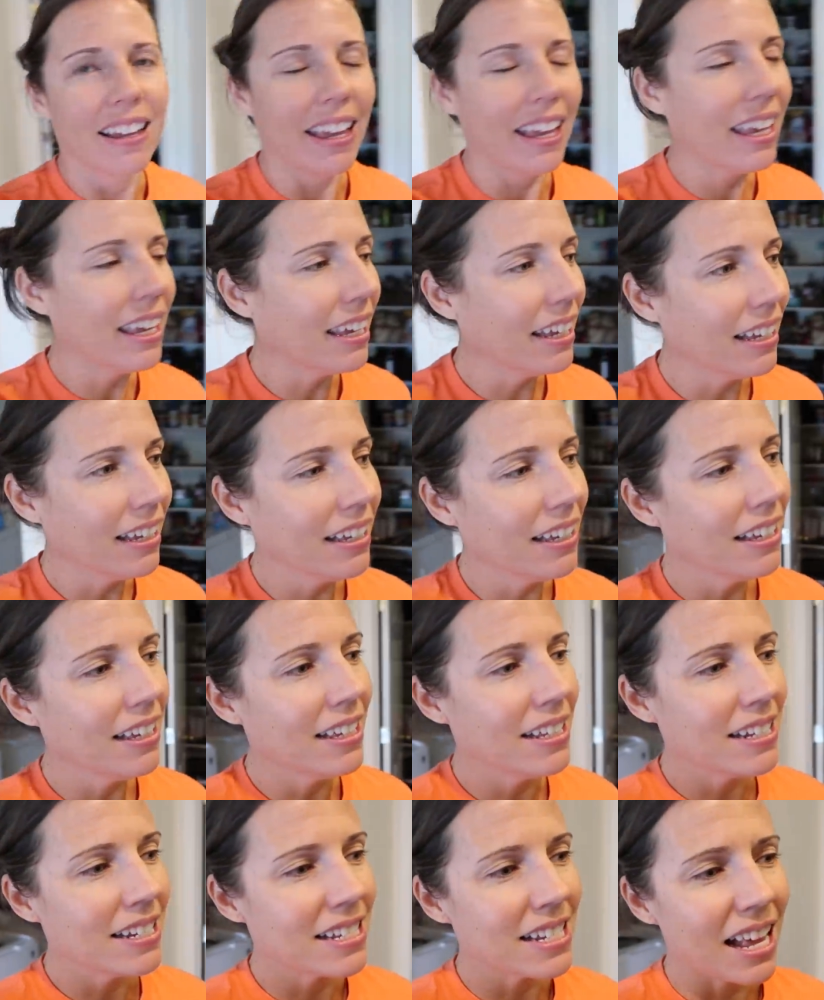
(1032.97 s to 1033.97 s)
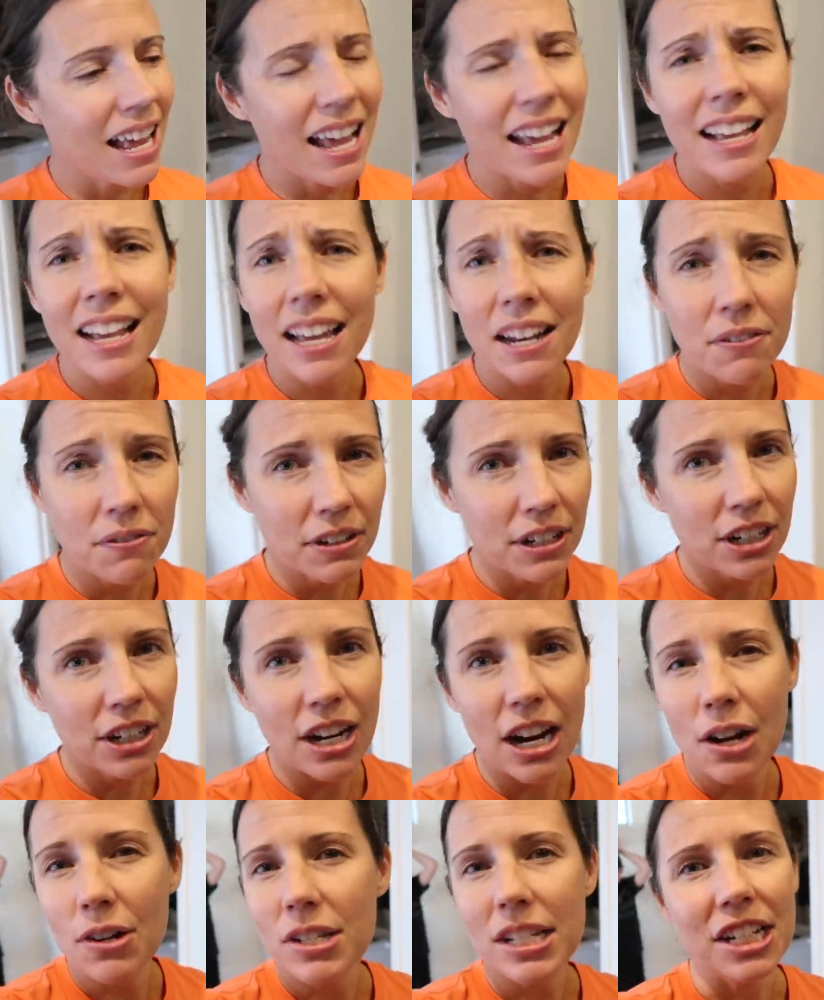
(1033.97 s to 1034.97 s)
And I gotta figure
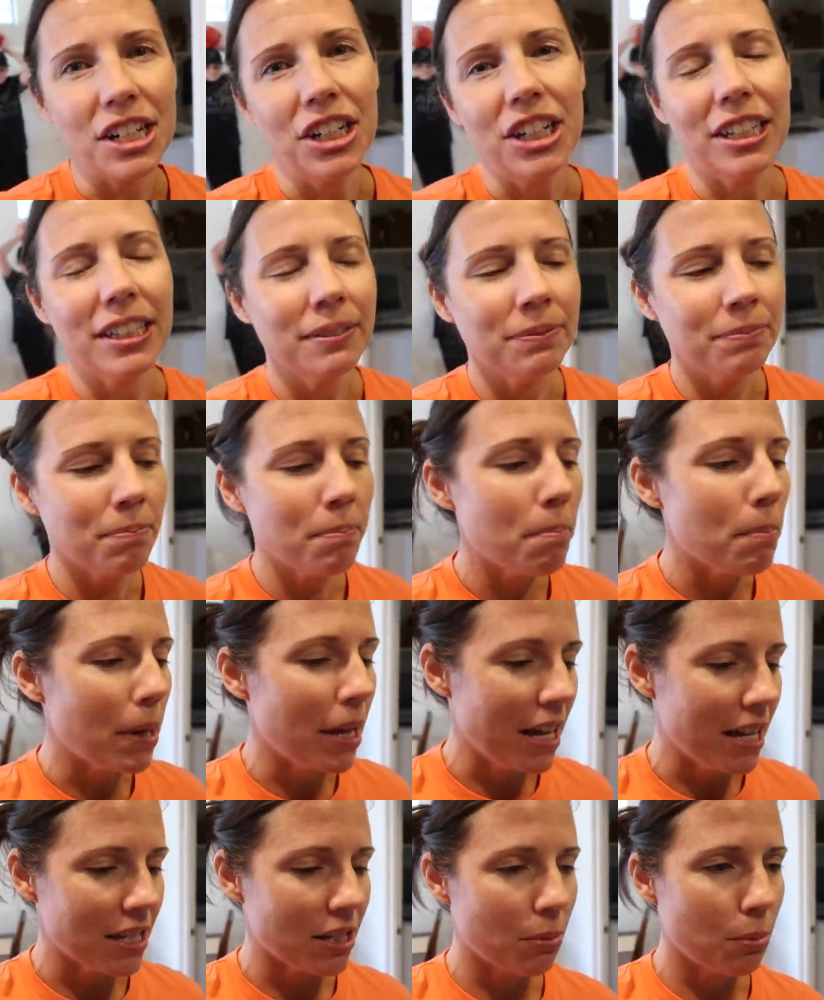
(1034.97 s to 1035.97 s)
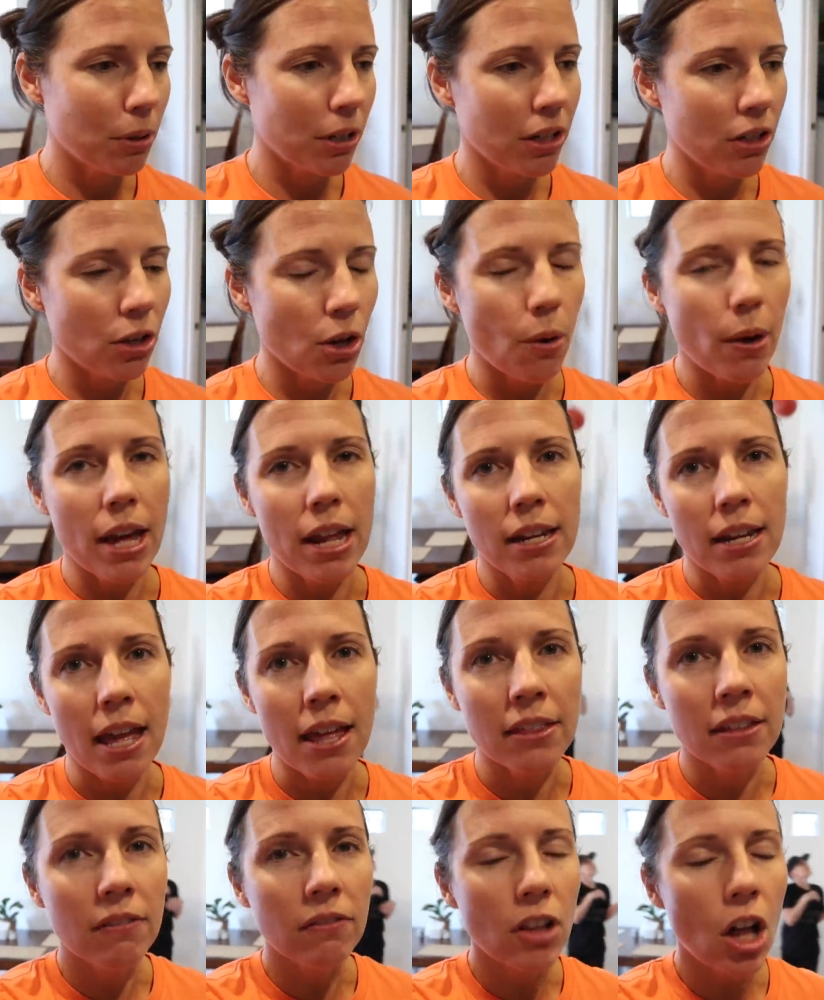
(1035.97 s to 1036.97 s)
out dinner. But we're gonna go ahead and
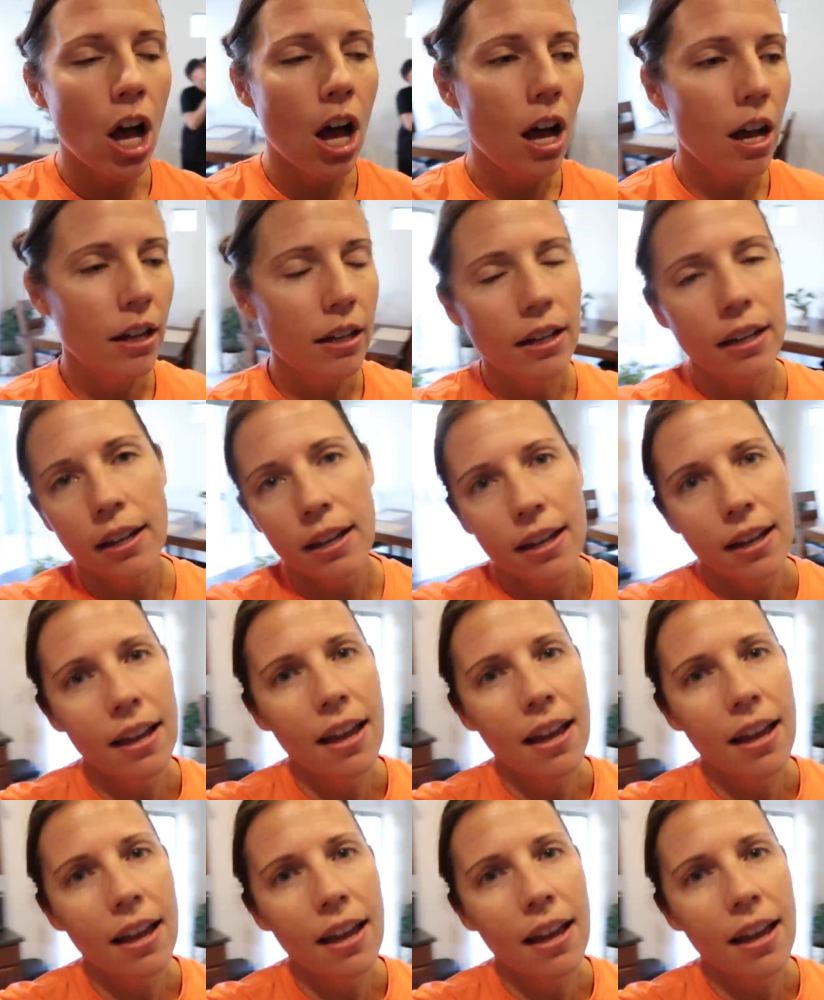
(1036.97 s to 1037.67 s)
end the vlog.